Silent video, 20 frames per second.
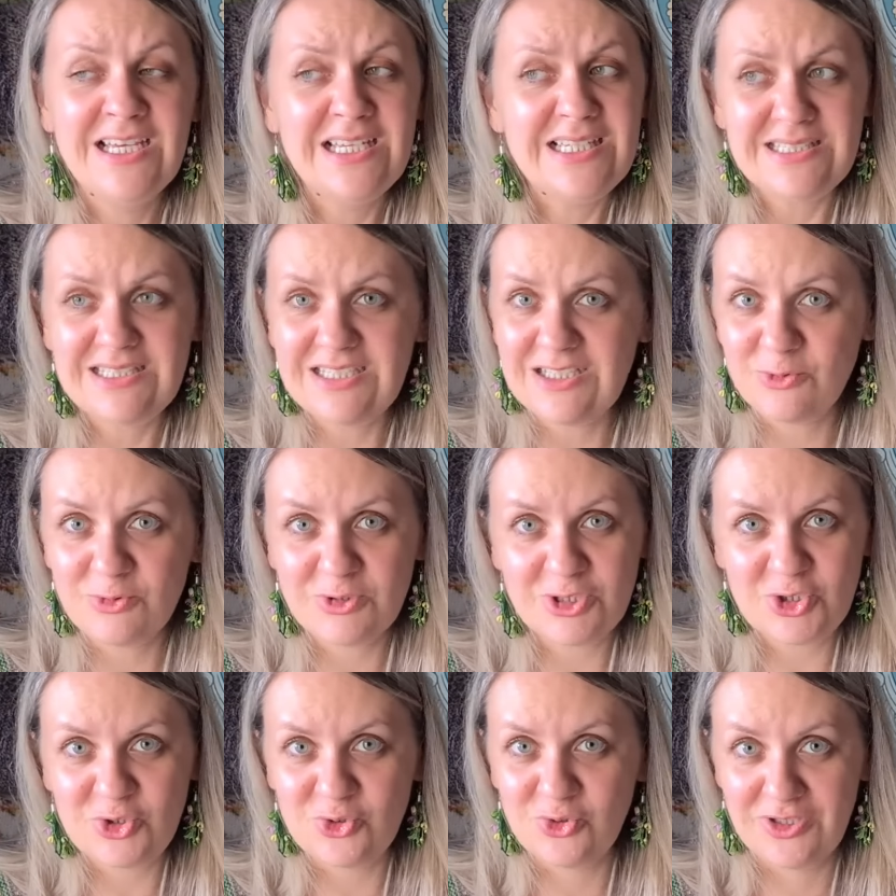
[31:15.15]
Still
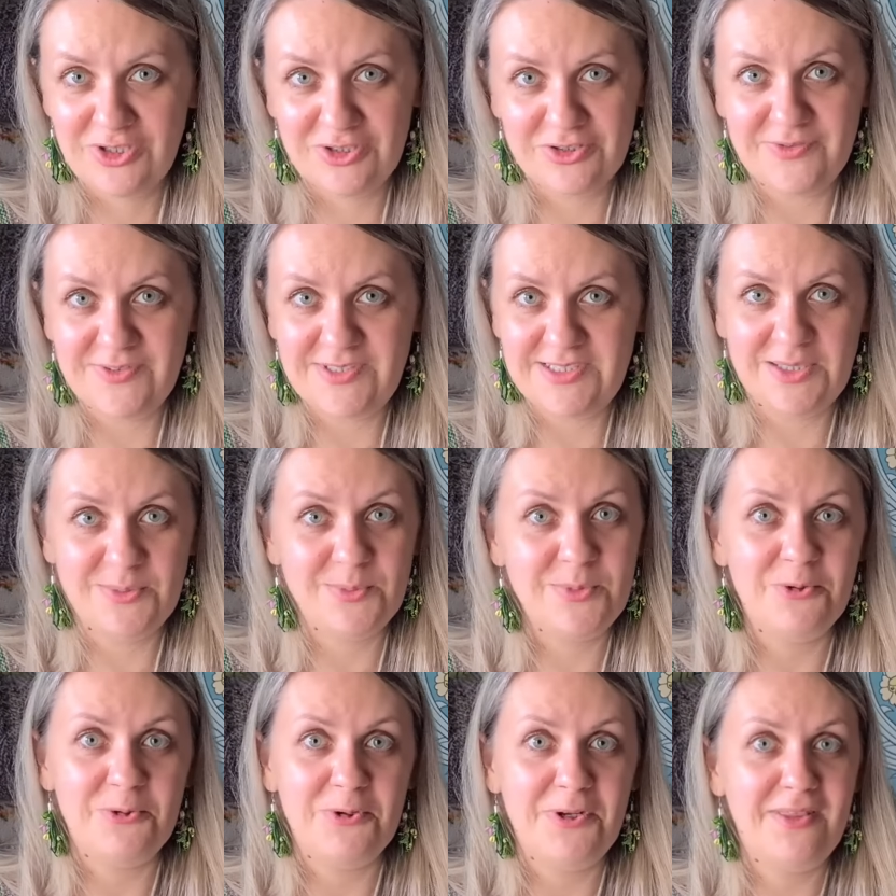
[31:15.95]
want to do a lot of
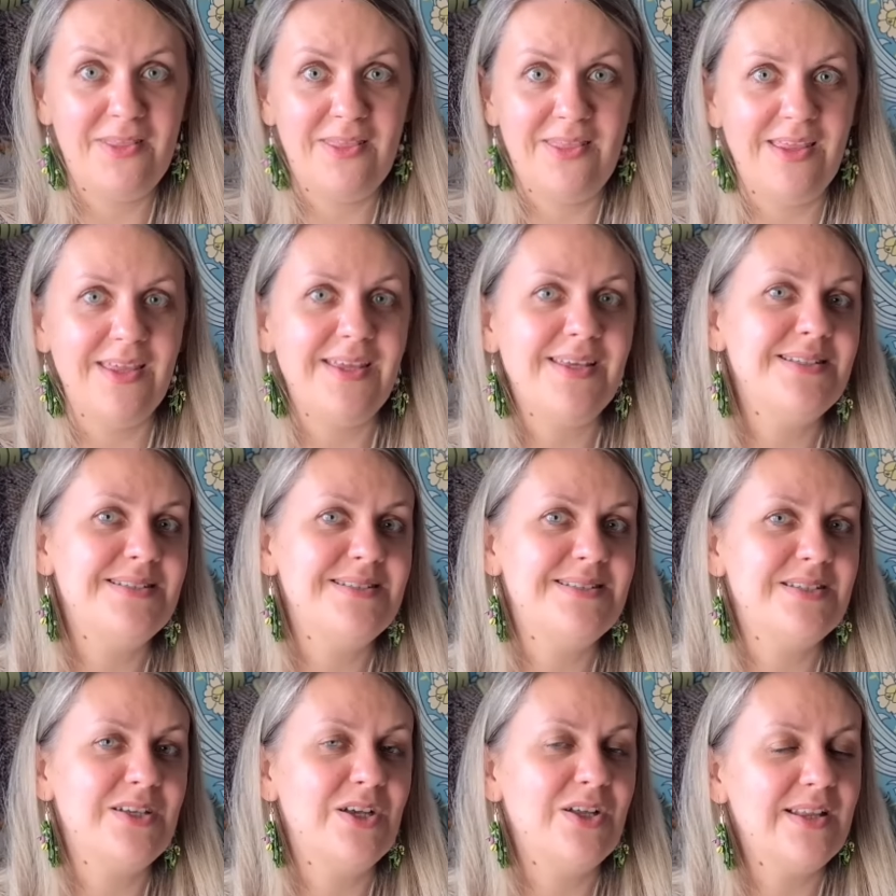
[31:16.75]
summery
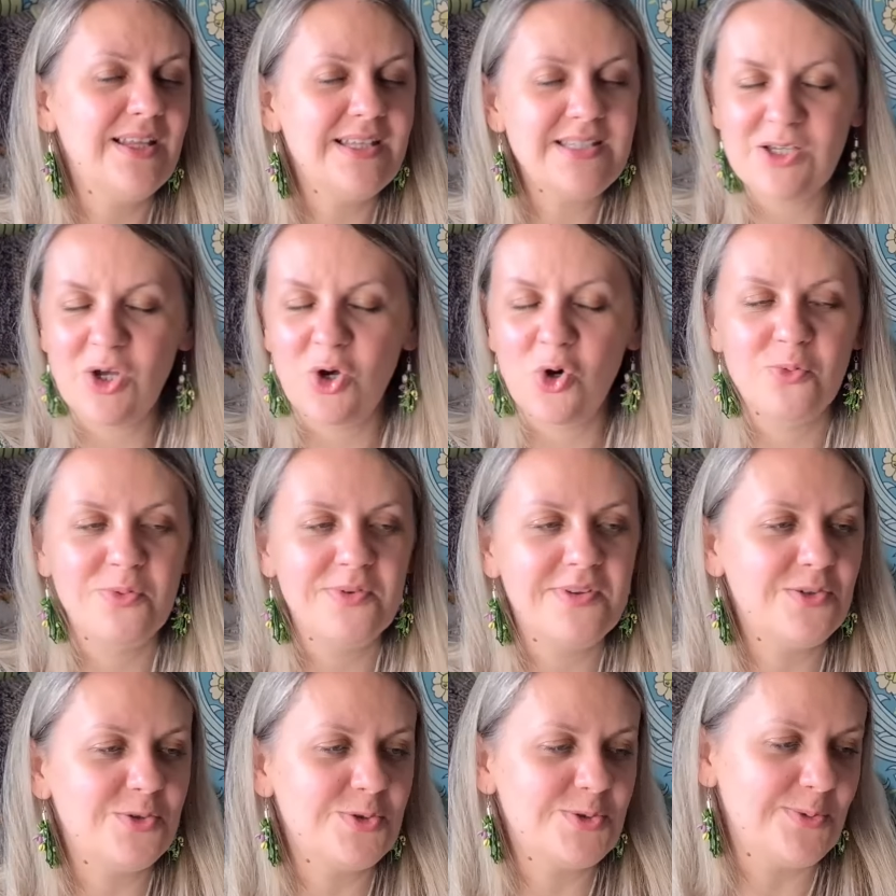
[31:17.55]
things. Let's hope
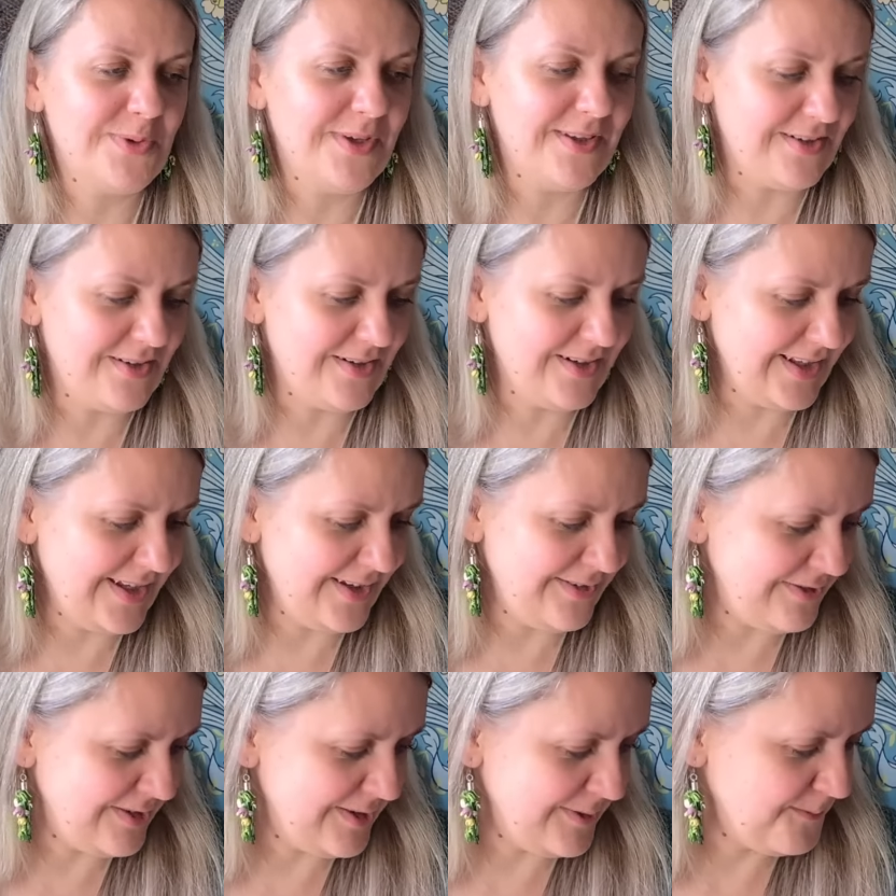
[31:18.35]
there's weather
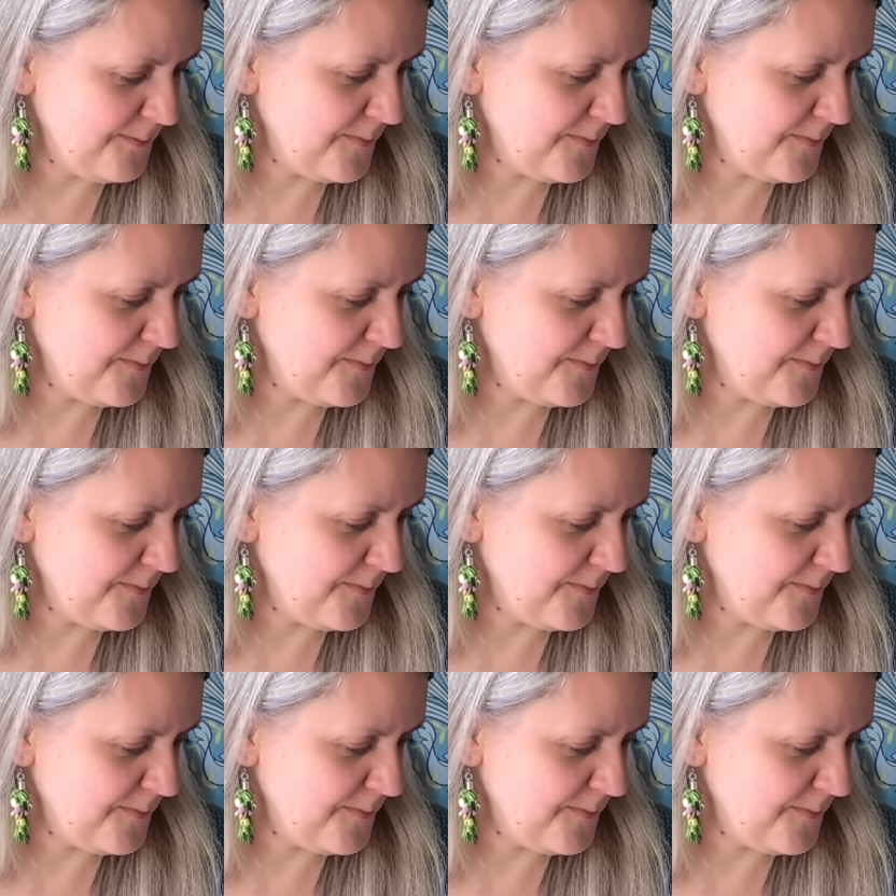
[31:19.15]
left.